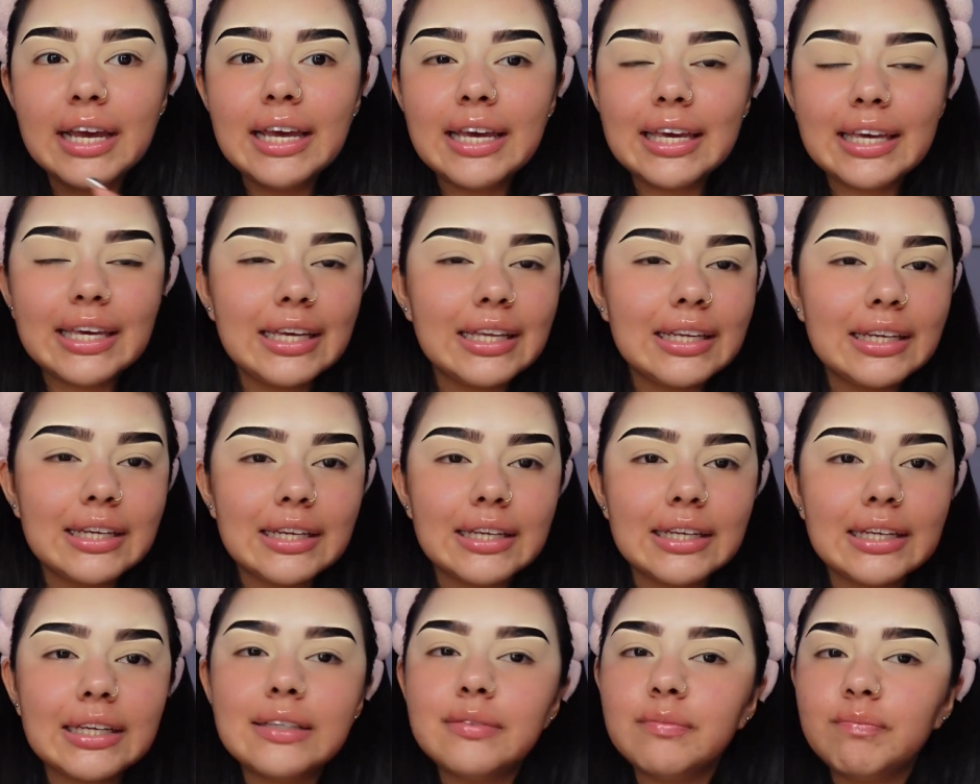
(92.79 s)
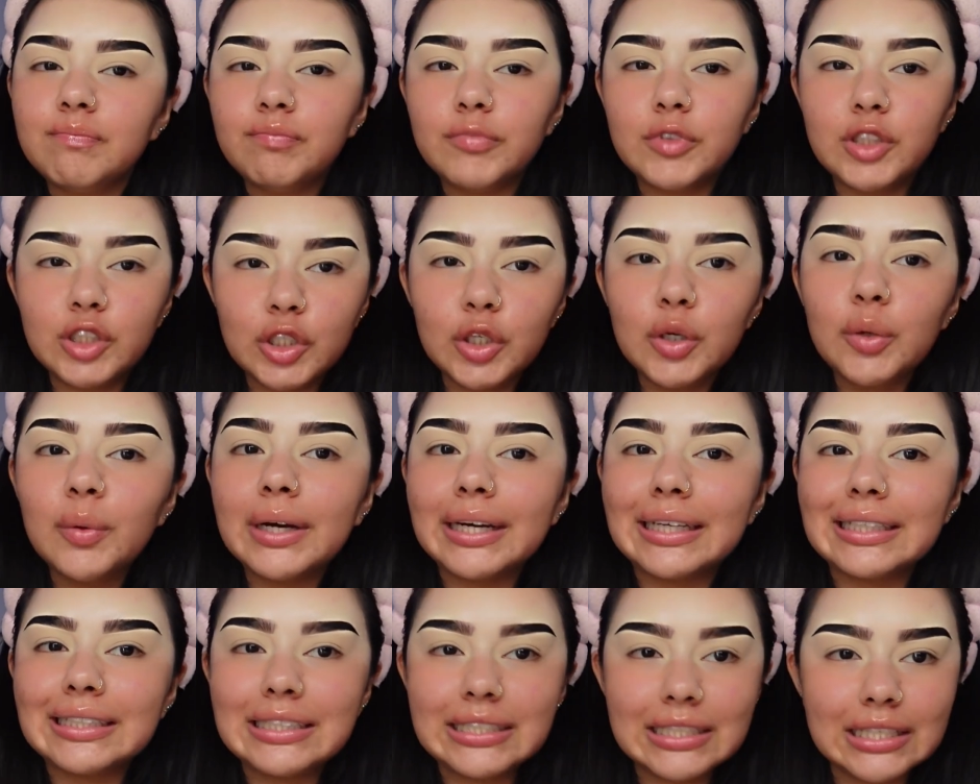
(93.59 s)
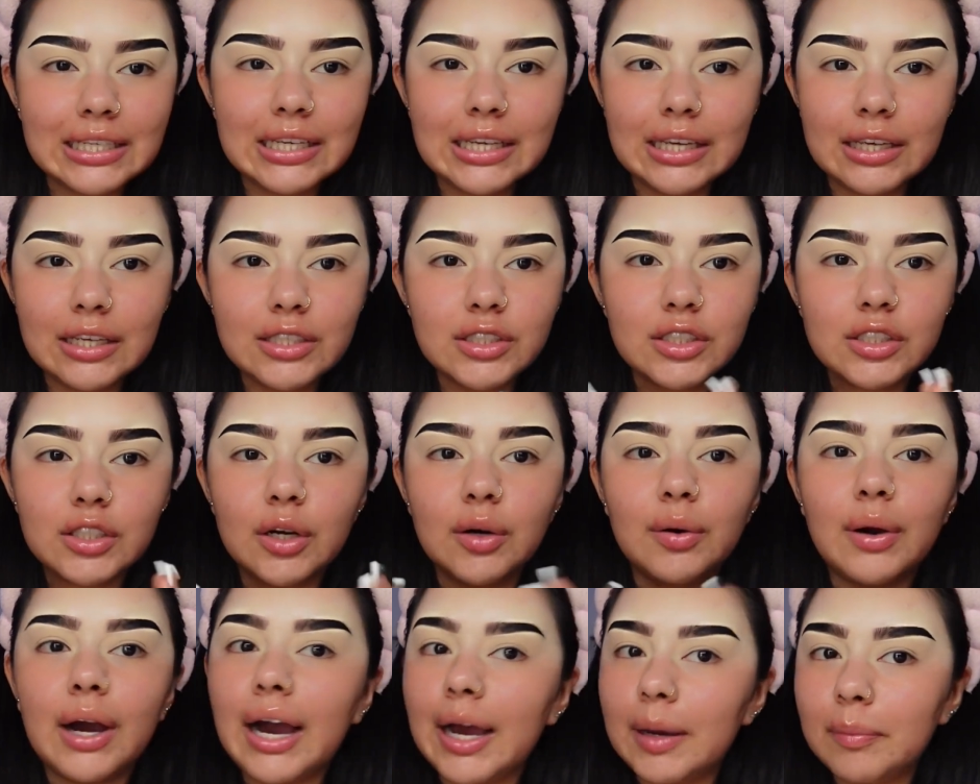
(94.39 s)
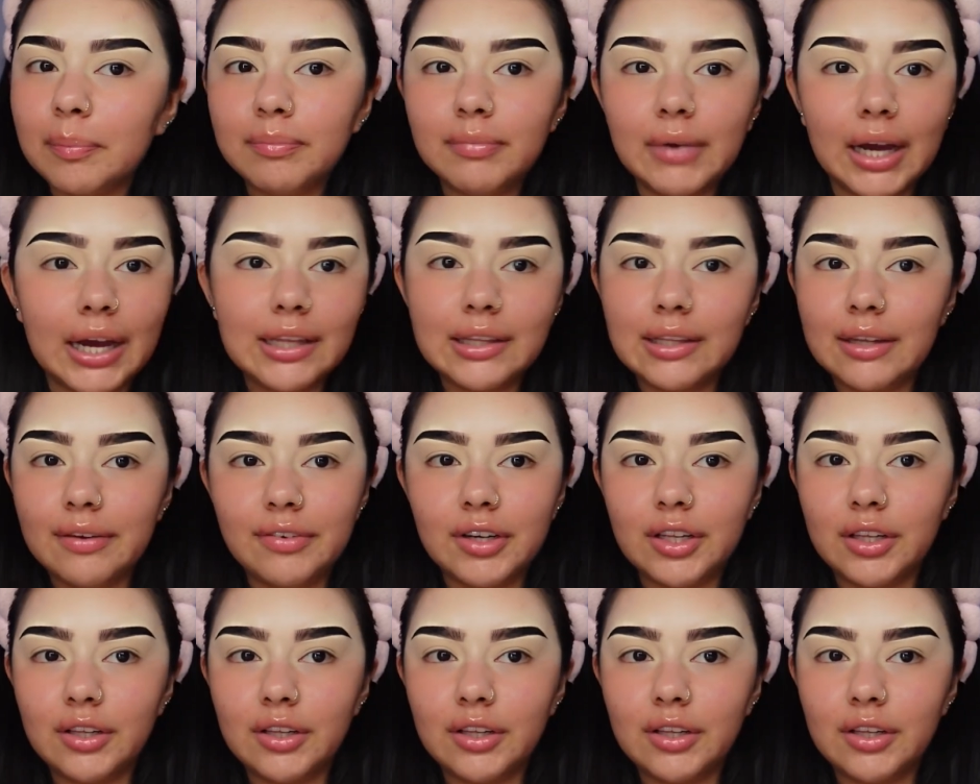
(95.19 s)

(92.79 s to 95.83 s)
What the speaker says: He did it to a T, so I love it a